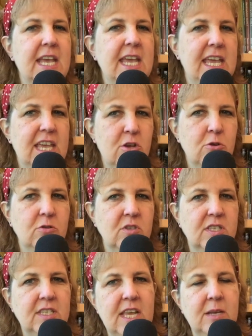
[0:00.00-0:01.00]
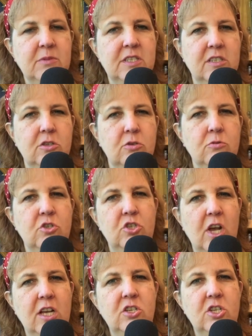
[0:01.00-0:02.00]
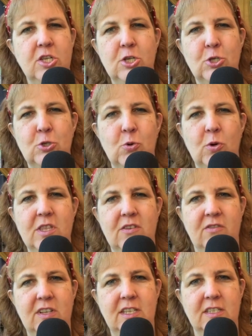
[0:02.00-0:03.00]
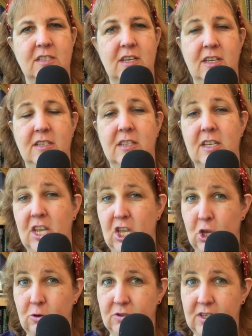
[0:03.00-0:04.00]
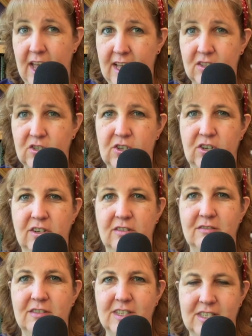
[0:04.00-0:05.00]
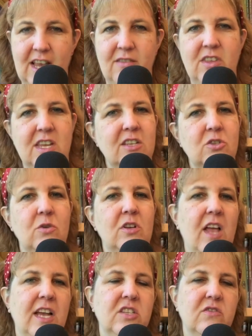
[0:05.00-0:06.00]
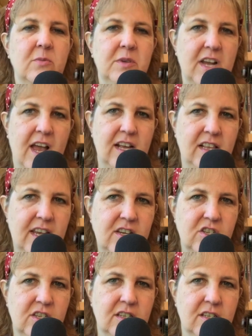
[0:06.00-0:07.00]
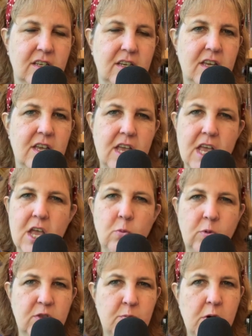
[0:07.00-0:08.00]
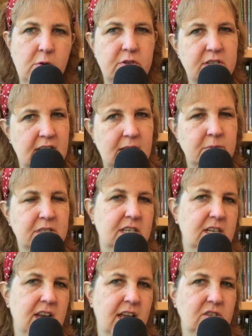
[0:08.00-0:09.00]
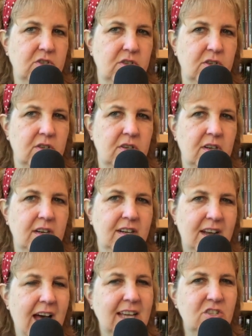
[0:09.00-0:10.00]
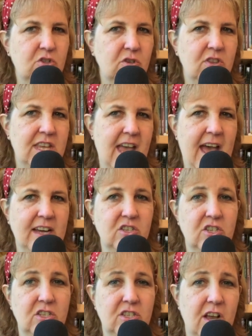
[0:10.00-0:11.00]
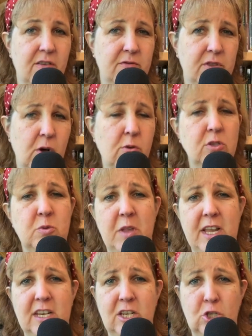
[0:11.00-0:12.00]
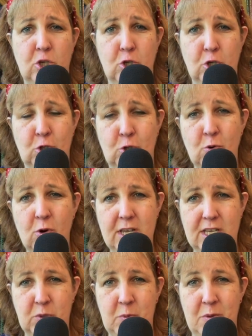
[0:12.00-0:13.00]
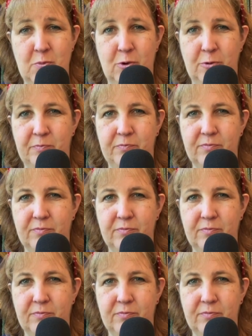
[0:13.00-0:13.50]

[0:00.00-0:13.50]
He used Samson to judge and destroy the Philistines, and he used Esther to save the Israelites from annihilation. With both Samson and Esther, God took the actions of those planning to destroy his people